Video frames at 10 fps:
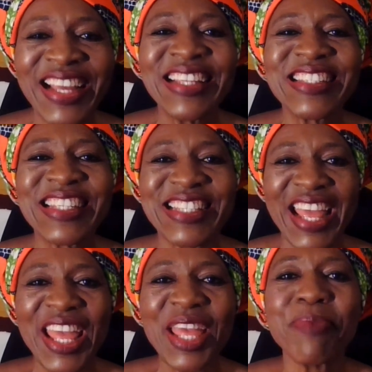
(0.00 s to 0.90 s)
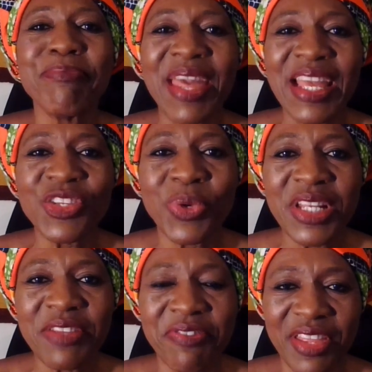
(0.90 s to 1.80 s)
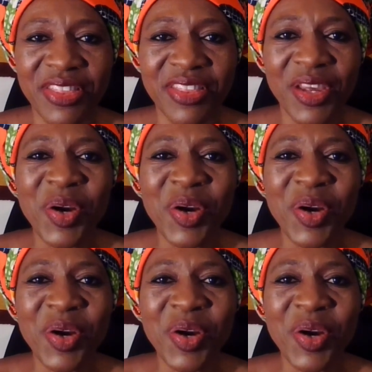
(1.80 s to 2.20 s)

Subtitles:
Today, May 25th,